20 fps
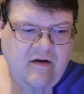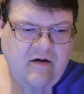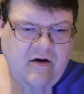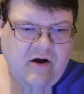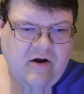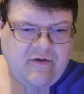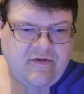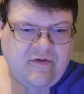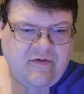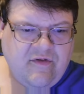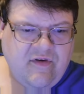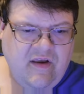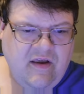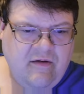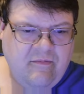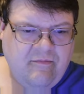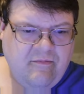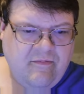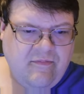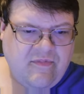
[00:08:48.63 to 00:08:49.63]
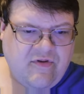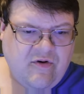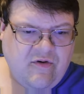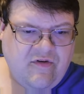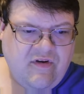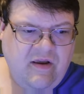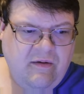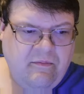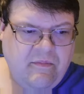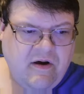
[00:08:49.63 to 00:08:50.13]
Also see
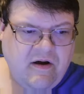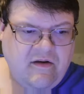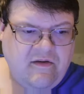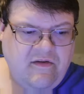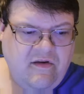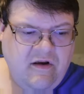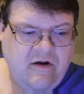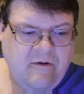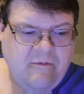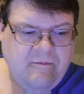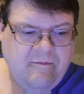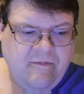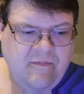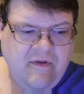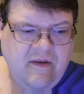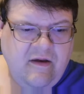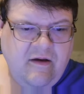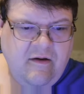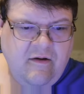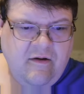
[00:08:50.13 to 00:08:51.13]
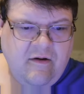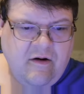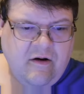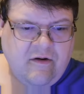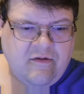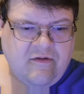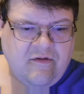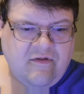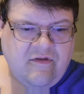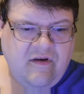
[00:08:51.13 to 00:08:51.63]
13 bucks here.
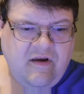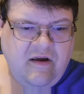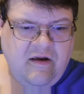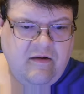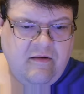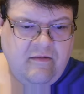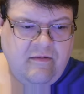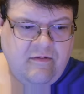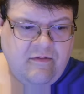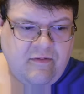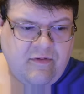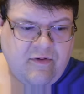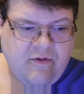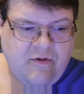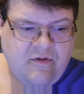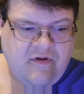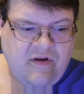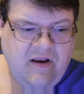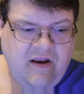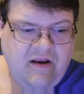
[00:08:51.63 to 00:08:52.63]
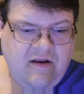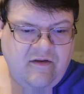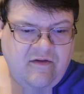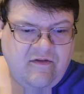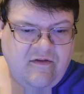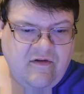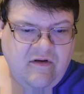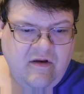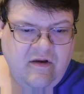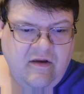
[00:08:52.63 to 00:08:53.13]
Also see
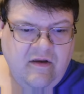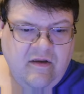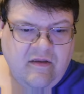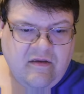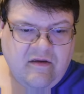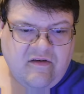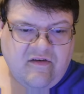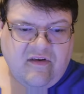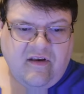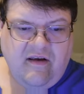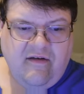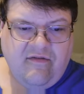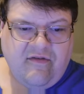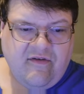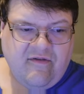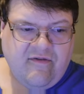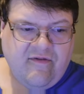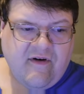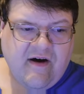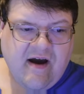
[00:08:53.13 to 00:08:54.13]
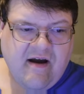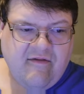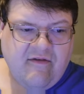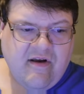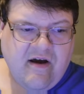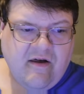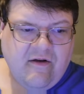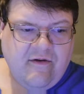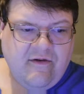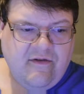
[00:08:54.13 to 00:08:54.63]
13s. The sleeves at
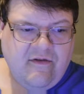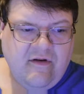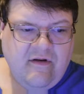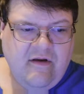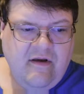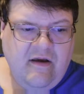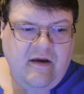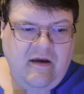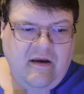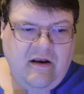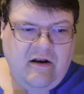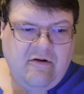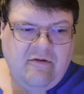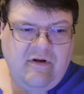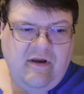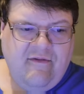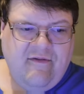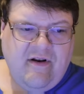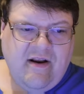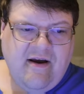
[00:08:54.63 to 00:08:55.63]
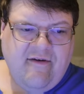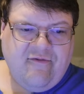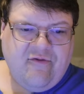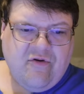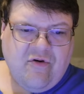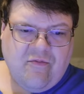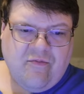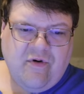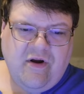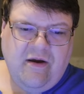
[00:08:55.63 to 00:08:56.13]
$5. You know, even
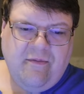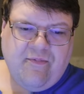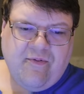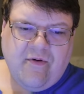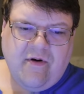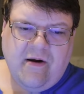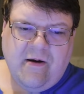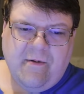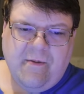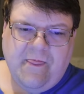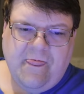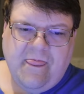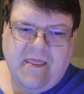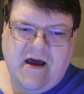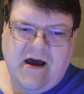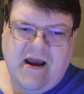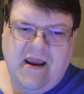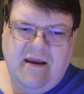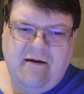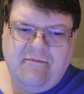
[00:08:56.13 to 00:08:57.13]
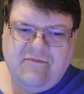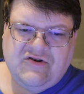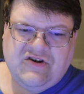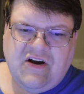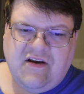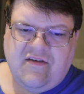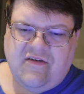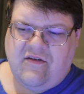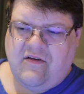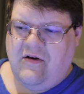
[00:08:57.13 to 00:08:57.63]
after a reprint, I am
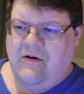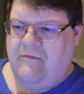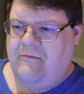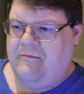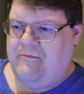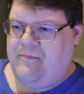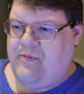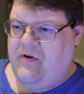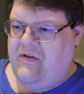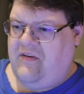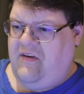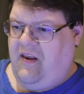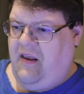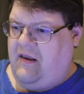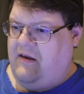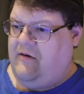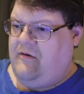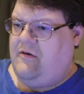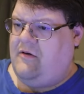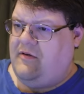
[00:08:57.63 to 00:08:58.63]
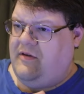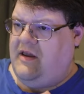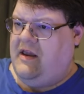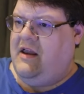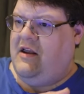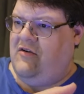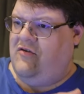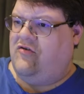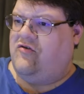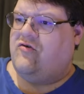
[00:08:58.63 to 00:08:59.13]
just
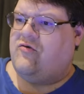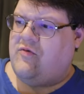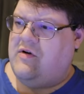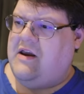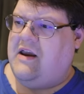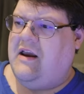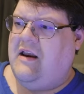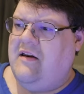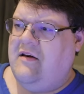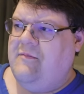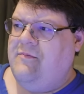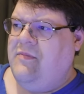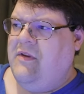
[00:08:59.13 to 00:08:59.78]
particularly intrigued